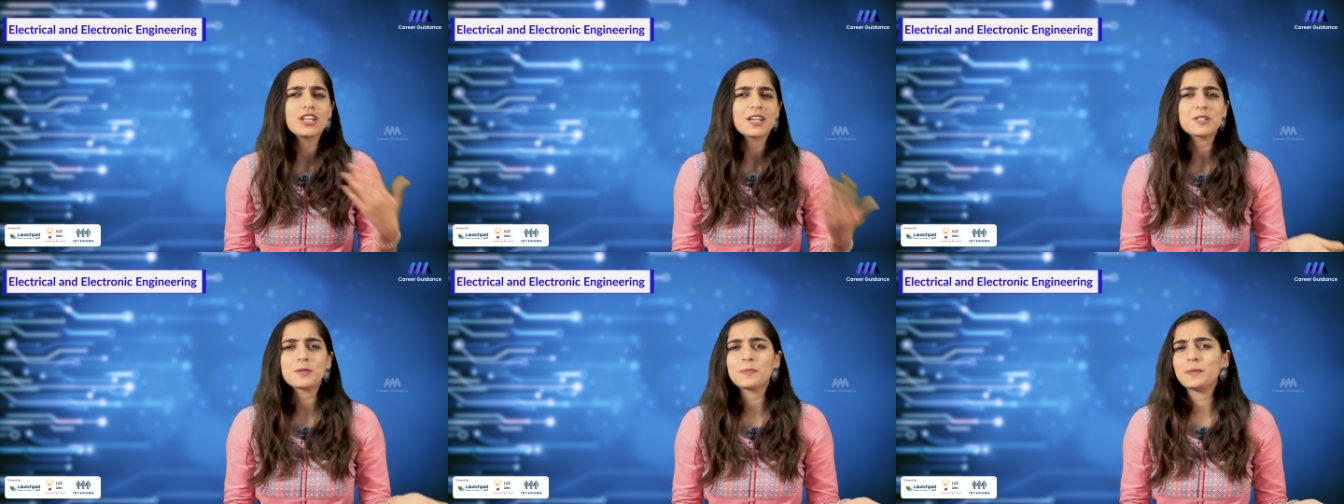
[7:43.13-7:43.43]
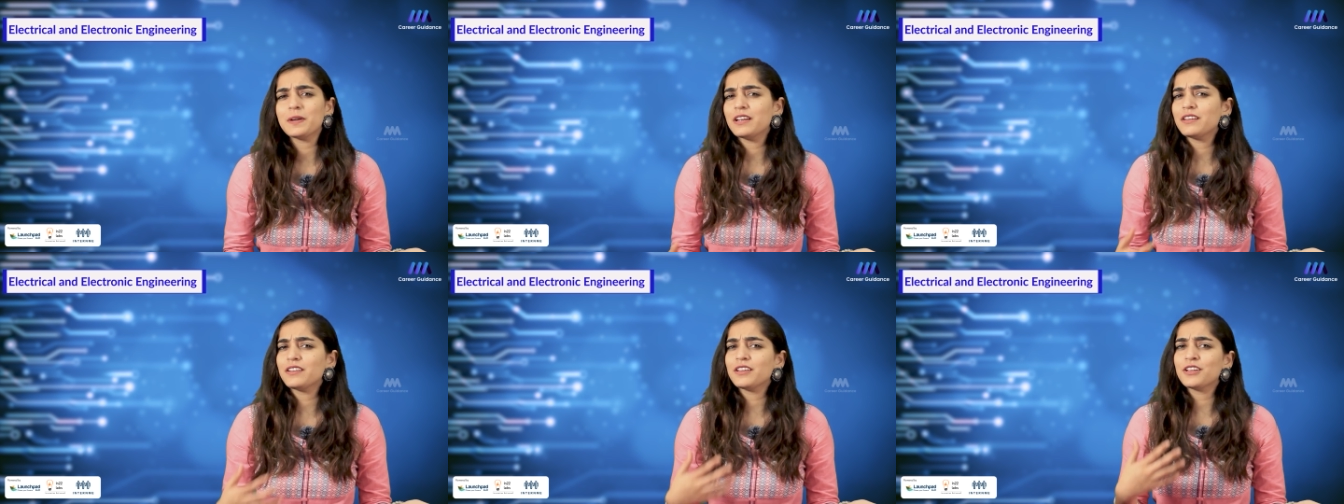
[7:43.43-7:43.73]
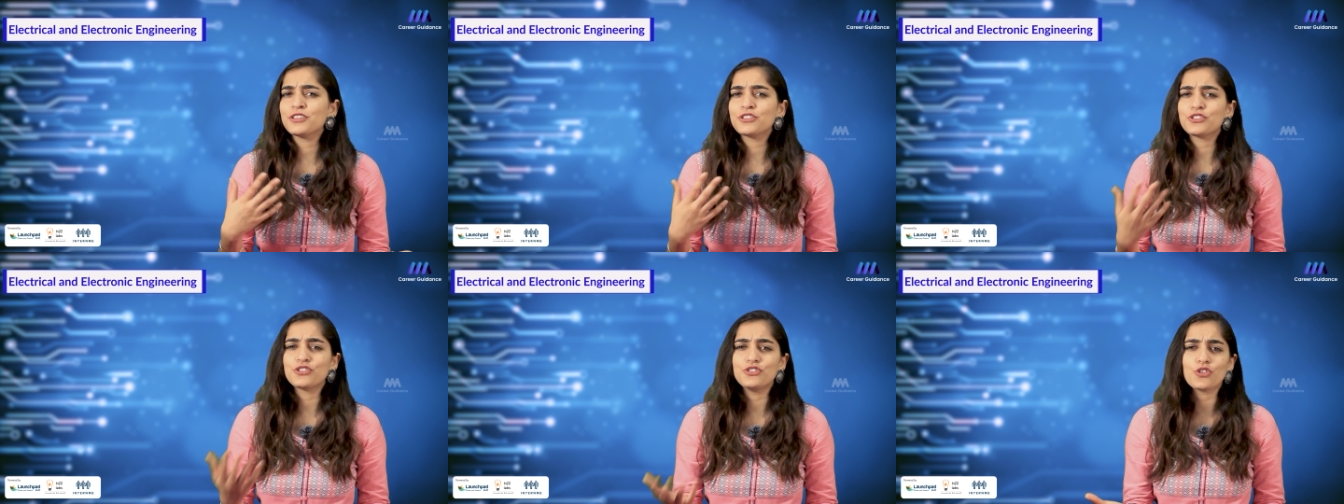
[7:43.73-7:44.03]

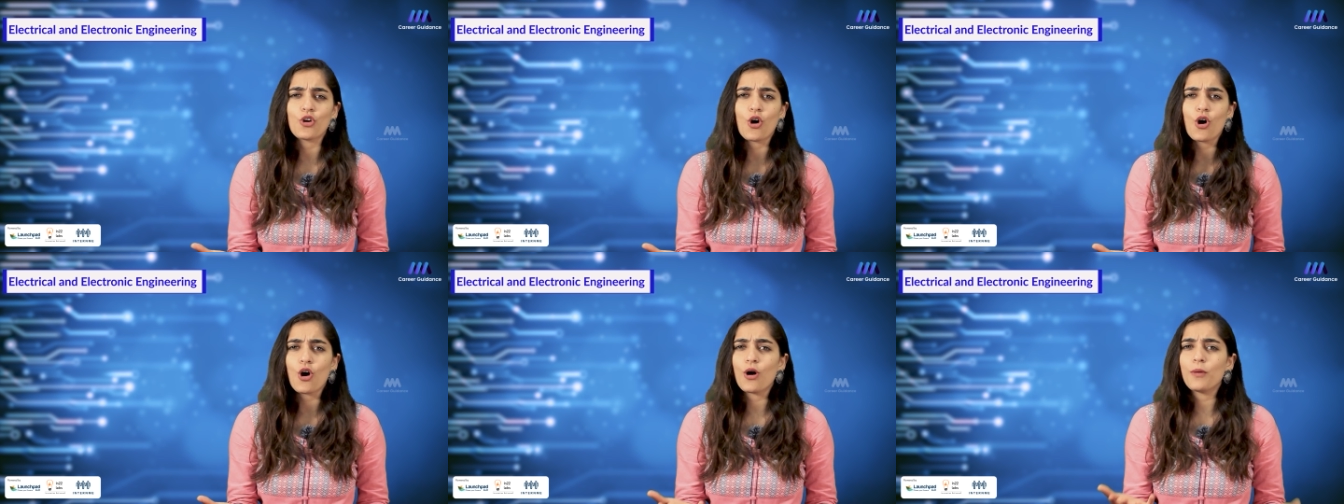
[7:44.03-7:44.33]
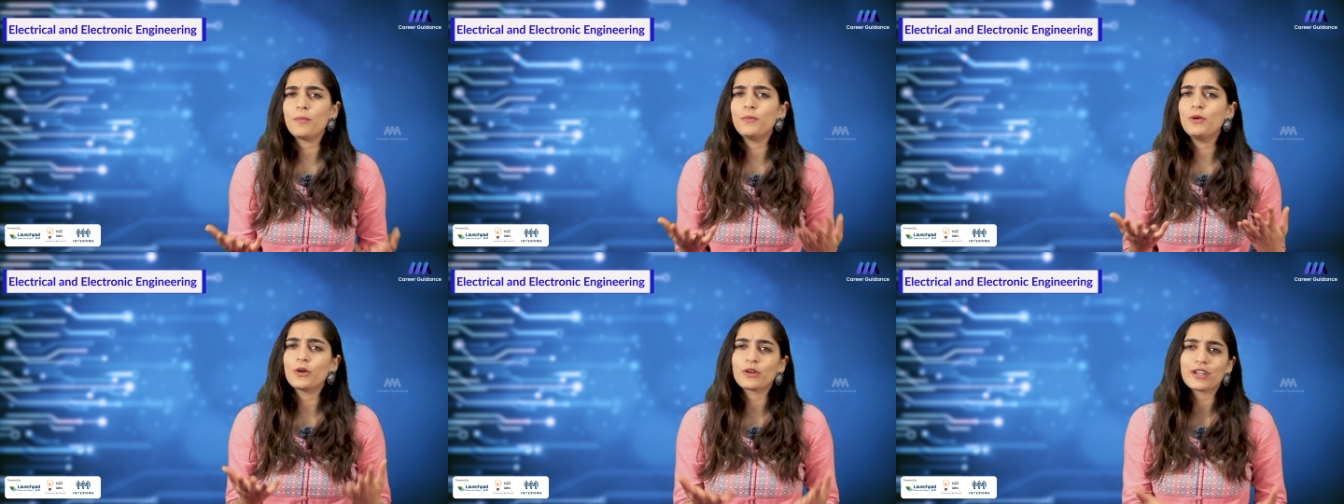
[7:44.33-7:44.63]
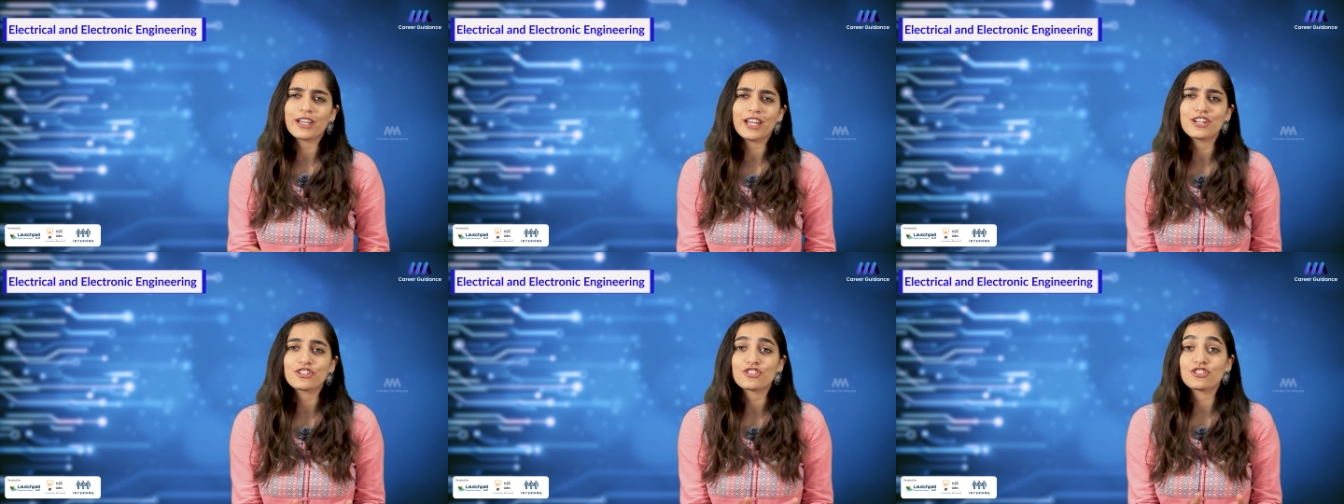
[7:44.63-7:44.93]
experience, job,
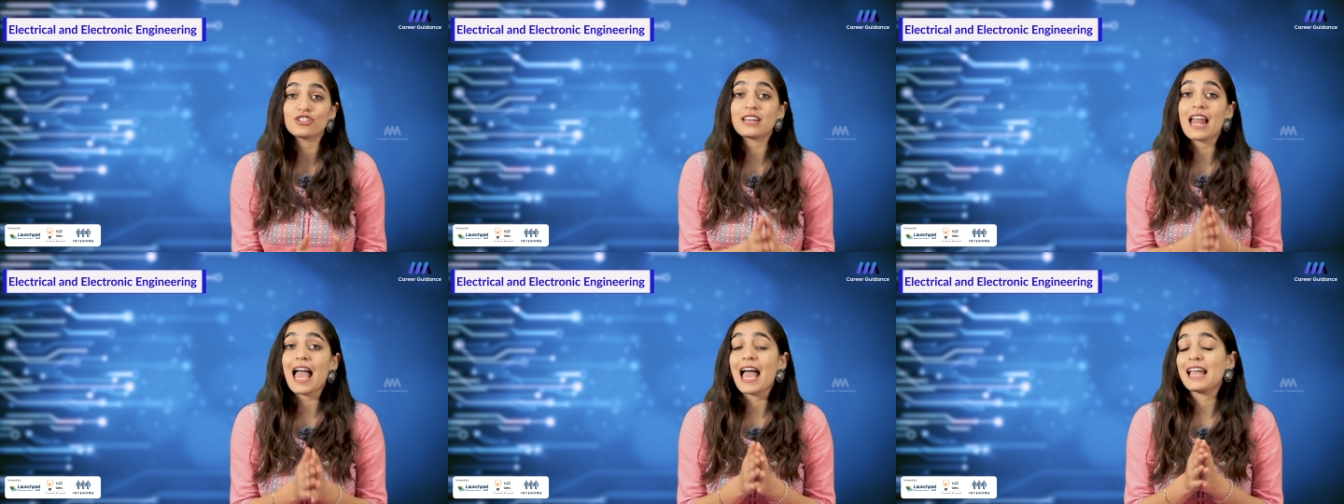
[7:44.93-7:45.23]
location